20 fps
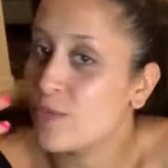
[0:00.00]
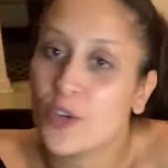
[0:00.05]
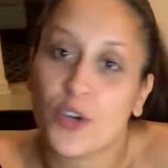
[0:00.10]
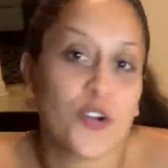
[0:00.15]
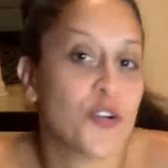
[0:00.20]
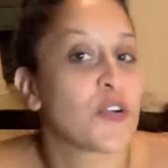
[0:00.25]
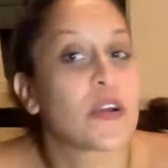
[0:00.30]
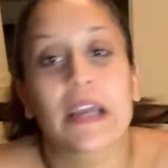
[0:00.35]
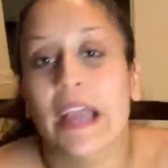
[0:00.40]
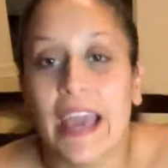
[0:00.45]

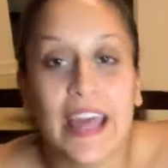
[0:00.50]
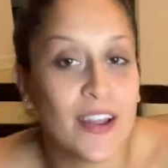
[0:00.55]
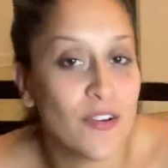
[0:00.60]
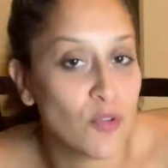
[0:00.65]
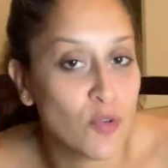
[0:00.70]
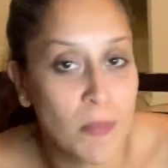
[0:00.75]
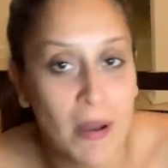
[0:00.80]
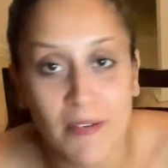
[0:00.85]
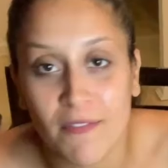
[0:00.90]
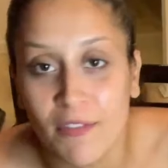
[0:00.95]
creative
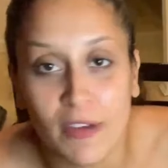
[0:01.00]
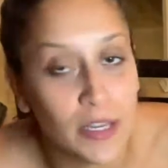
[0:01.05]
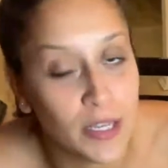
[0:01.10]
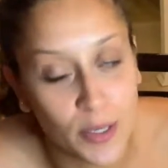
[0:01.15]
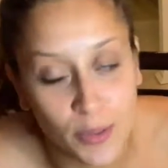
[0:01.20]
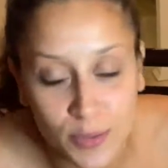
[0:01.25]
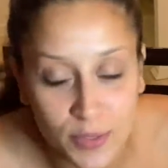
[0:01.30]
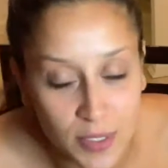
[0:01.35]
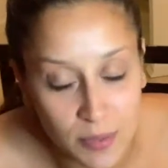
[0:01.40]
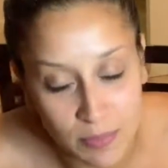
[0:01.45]
with my
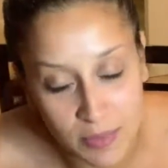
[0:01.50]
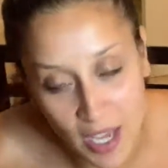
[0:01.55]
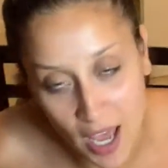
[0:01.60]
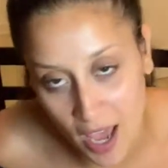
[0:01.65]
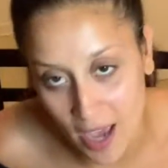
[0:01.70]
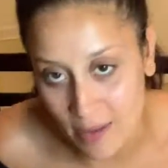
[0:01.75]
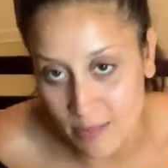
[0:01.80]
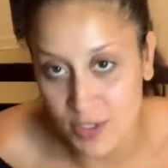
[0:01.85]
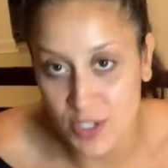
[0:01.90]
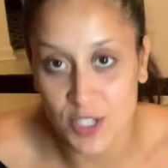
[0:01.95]
videos
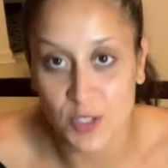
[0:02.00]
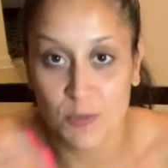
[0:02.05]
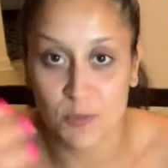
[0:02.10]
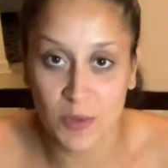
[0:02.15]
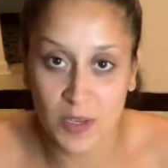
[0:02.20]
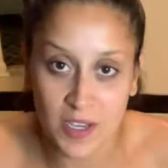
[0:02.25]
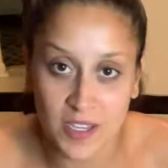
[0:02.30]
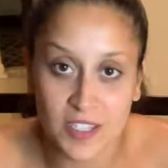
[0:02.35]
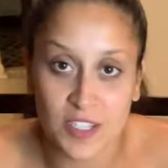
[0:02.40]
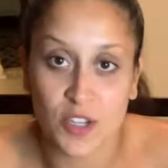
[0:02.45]
sometimes, just
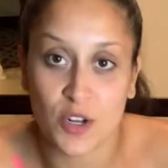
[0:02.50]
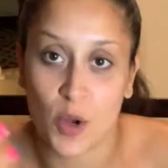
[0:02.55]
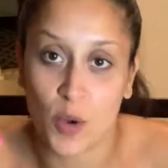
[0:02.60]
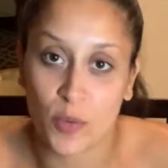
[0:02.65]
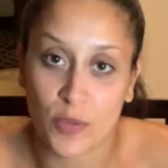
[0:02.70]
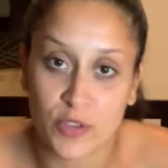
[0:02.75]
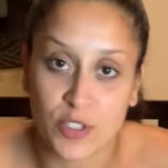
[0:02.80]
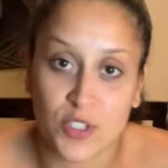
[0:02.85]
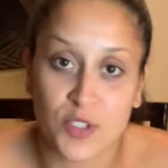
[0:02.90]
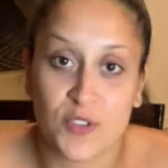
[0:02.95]
because,
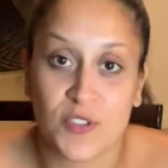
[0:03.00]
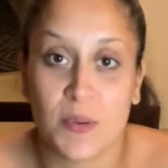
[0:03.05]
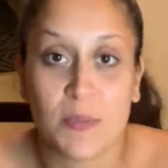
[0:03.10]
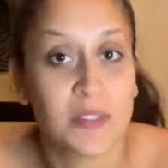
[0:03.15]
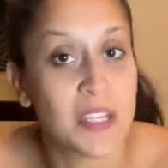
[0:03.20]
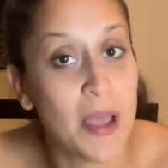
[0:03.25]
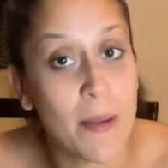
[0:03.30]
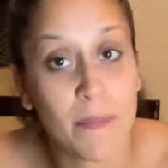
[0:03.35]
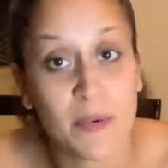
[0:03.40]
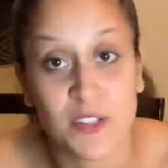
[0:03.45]
this
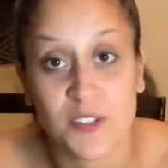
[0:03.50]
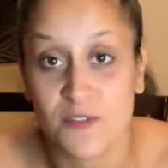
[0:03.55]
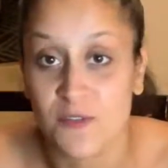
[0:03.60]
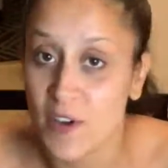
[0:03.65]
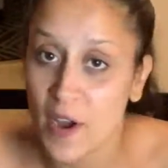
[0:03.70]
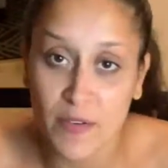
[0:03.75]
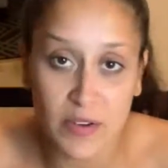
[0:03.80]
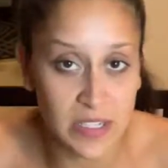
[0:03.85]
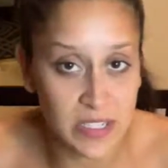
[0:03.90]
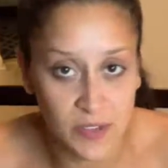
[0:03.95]
September is
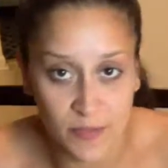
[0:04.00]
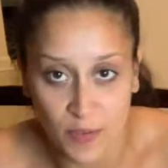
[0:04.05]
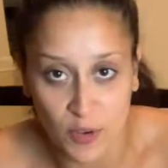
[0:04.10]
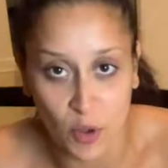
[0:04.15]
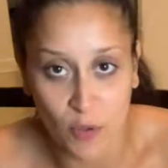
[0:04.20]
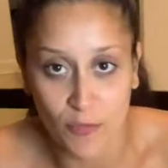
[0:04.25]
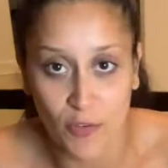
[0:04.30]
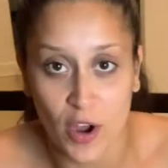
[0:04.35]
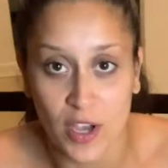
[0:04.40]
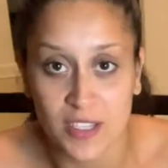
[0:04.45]
very
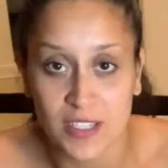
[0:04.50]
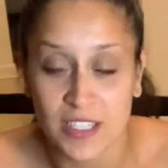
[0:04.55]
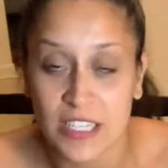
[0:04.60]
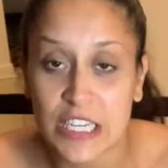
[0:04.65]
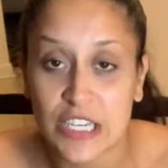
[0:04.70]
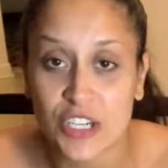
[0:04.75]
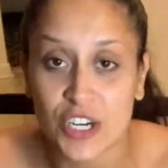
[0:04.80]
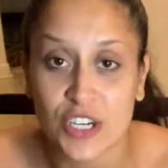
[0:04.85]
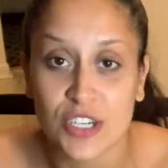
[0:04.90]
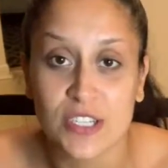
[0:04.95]
difficult for us
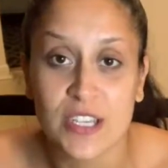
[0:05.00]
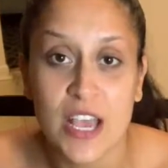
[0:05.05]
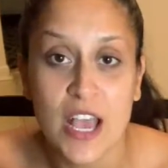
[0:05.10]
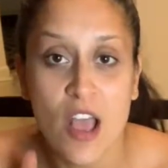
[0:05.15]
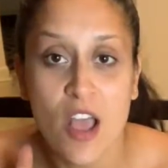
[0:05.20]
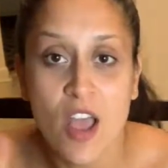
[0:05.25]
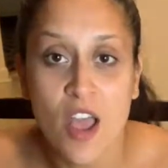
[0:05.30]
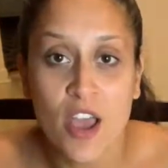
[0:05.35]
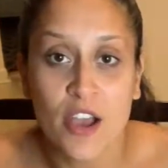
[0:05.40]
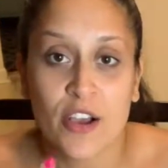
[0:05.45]
teachers
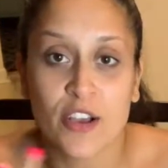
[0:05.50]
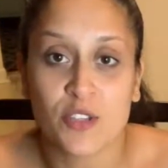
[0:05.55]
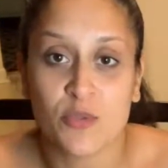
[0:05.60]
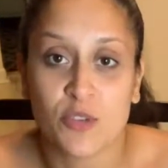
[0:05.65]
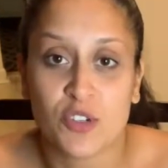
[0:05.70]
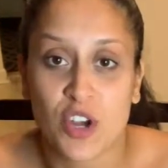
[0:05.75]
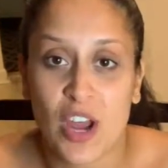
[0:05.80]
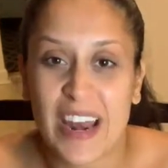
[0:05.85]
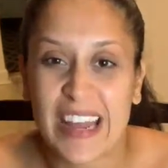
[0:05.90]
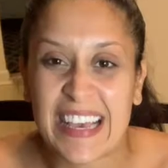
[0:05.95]
because
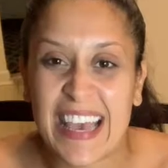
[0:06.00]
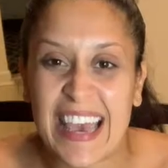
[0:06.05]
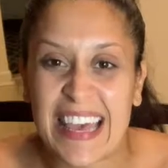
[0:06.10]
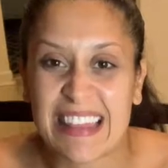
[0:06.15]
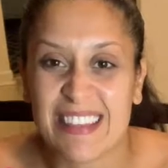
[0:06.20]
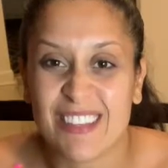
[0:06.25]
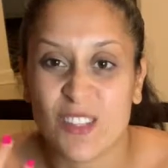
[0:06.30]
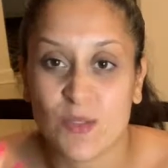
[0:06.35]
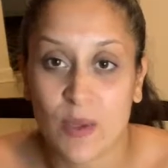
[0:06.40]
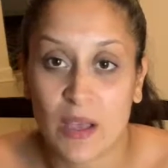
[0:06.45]
we're trying to get
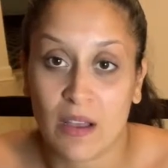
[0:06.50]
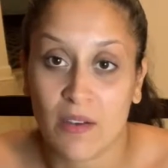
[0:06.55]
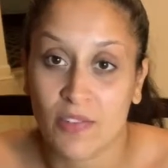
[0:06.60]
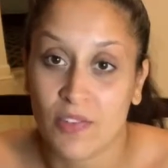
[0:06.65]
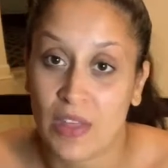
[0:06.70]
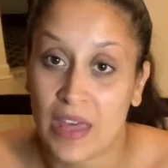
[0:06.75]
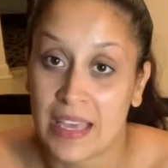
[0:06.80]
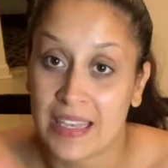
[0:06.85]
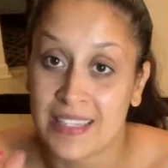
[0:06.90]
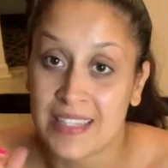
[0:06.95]
in the swing
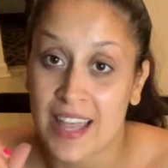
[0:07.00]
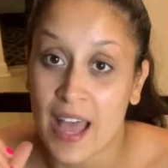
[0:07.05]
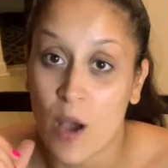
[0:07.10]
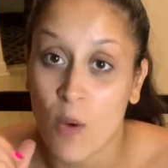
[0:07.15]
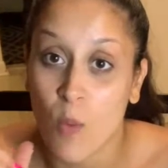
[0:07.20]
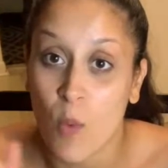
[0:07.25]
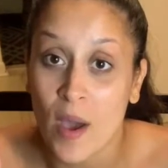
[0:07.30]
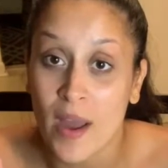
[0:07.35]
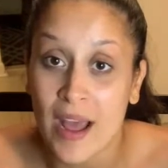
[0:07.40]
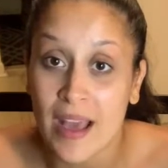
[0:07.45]
of things.
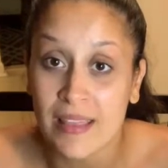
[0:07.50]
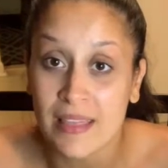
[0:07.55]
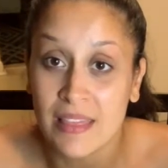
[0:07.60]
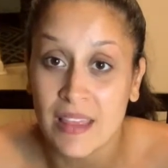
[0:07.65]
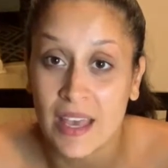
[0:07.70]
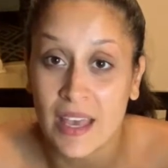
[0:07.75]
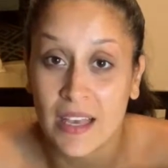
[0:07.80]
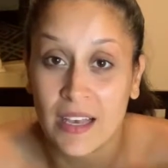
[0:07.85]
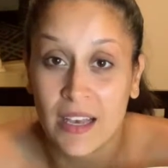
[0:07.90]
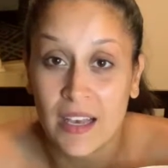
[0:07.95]
Now, when I
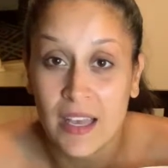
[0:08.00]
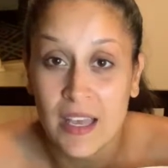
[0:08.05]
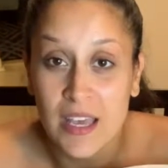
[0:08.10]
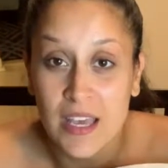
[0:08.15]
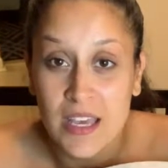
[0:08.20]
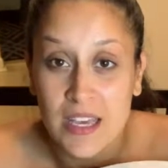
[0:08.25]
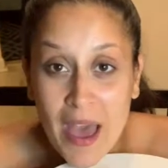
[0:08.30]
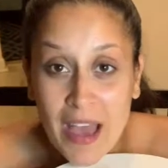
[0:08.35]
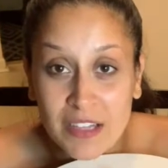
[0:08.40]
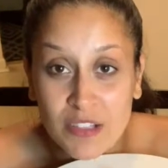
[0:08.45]
think
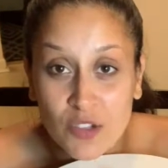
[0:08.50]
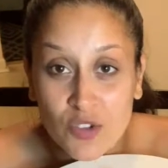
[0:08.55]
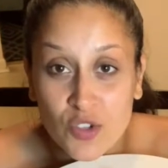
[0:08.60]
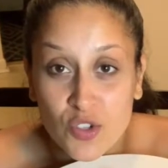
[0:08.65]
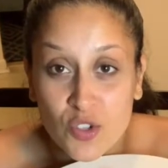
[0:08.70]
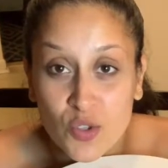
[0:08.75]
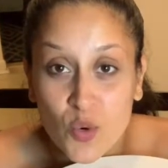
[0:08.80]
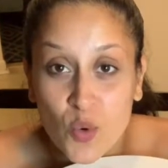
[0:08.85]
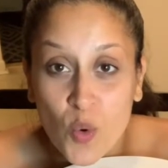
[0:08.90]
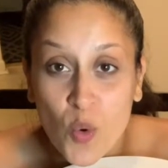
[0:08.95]
back to
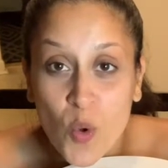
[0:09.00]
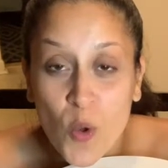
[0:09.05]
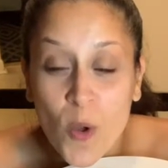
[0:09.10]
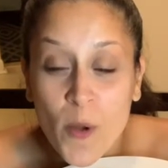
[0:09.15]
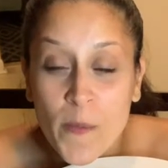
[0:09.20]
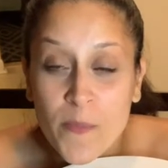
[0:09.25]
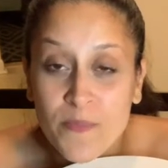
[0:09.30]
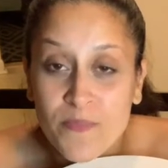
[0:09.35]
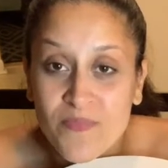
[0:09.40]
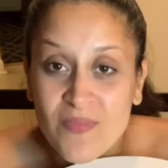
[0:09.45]

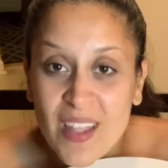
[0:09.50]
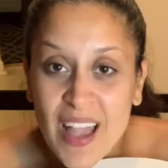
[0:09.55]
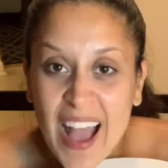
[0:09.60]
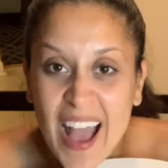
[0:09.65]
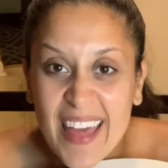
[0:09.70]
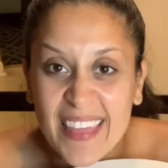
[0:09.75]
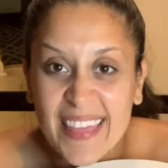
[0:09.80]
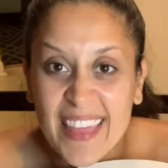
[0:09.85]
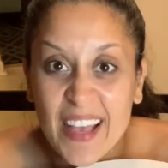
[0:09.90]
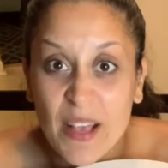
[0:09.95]
school,
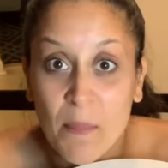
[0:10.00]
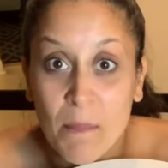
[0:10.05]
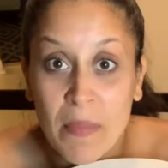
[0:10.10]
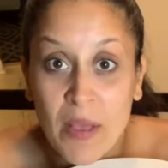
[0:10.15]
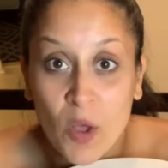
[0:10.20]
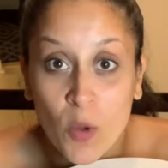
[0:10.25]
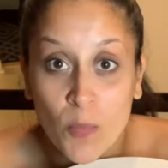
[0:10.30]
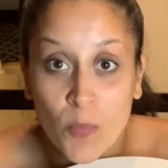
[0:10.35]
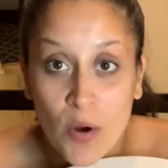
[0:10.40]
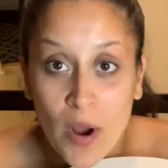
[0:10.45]
I think
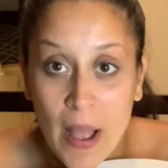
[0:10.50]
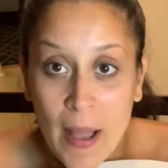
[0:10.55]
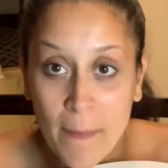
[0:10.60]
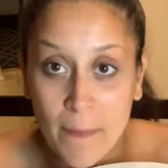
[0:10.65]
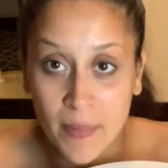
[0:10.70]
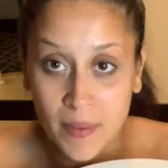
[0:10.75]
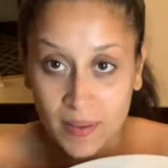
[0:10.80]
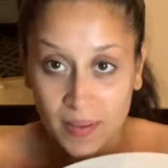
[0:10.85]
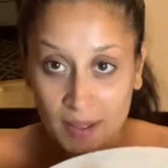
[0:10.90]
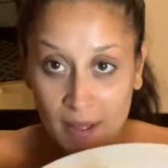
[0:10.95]
meal
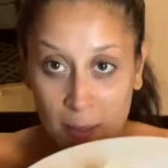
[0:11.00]
prep.